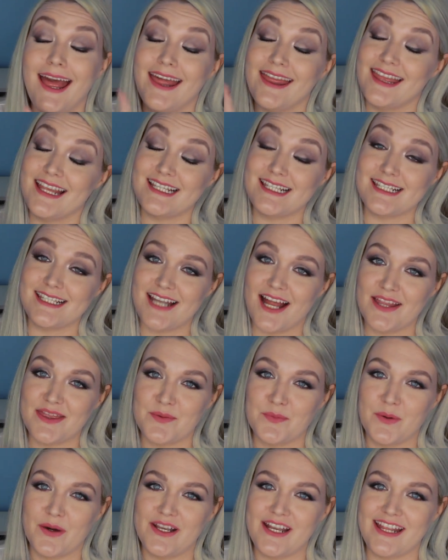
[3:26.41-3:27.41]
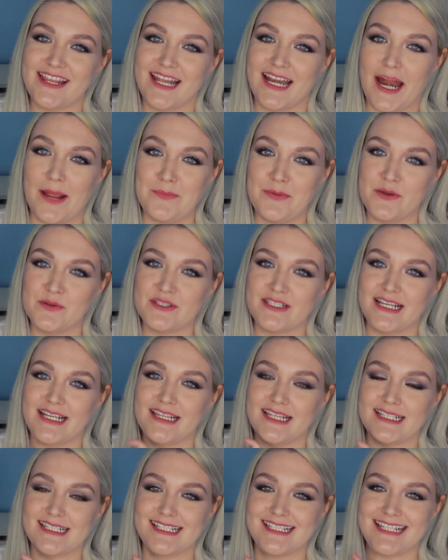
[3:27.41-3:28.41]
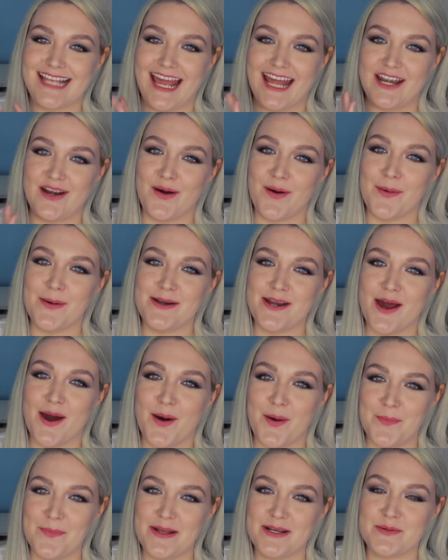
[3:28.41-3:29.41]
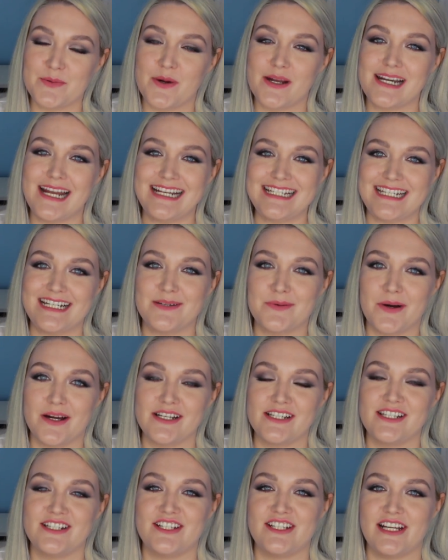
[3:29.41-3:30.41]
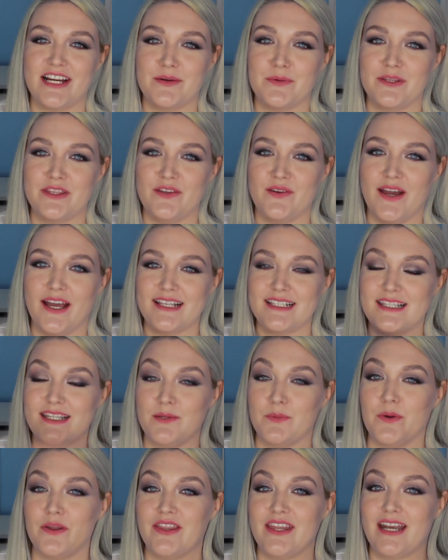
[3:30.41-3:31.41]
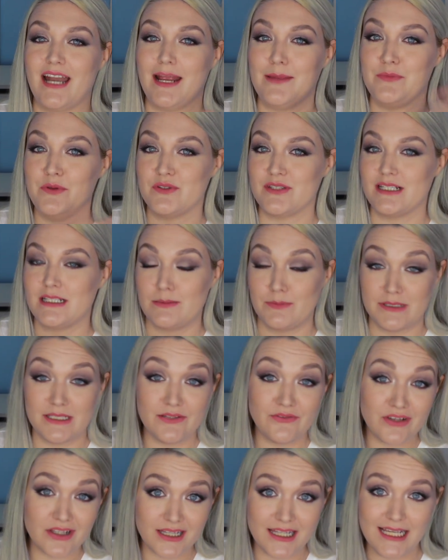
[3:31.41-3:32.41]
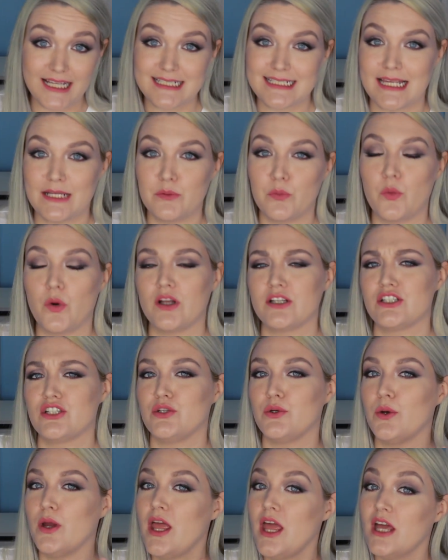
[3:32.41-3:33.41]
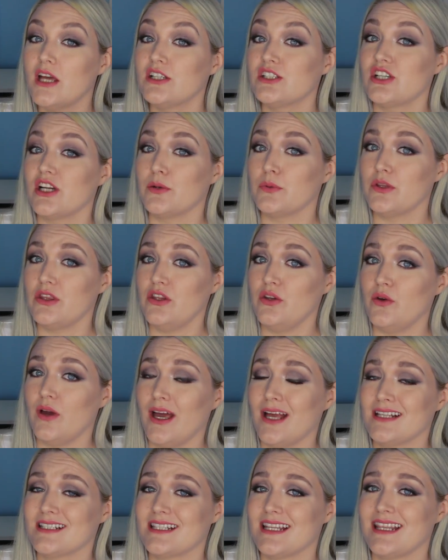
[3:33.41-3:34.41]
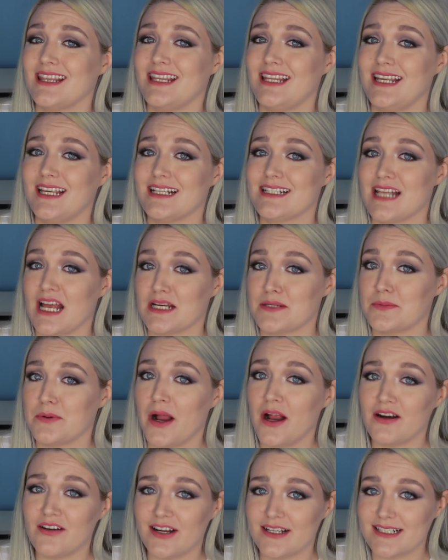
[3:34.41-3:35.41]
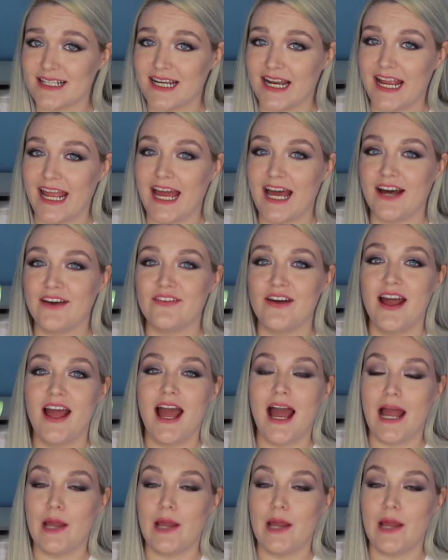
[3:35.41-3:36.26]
This is not the one that I'm using. This is an unopened one. I didn't want to share with you guys the one that I'm using specifically because I don't want to share with you guys the exact progress that I have.